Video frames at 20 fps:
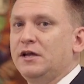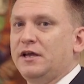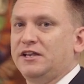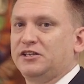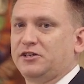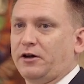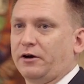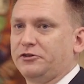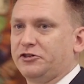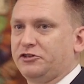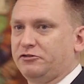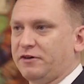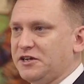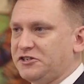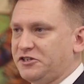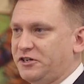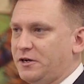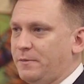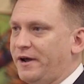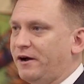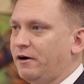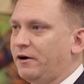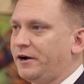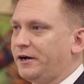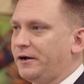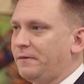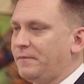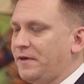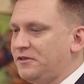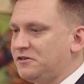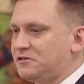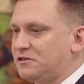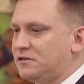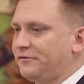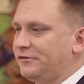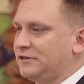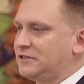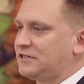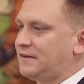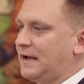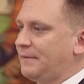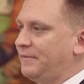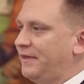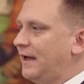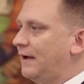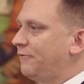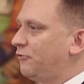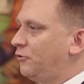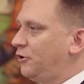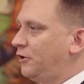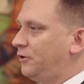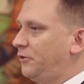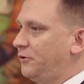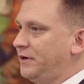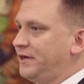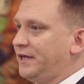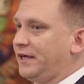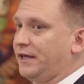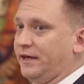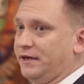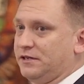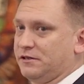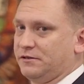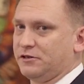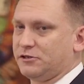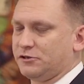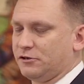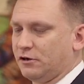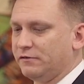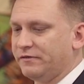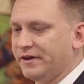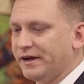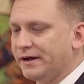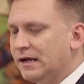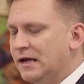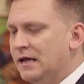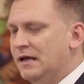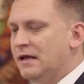It's called Stress in America. And this is the first time they ever included kids in the survey.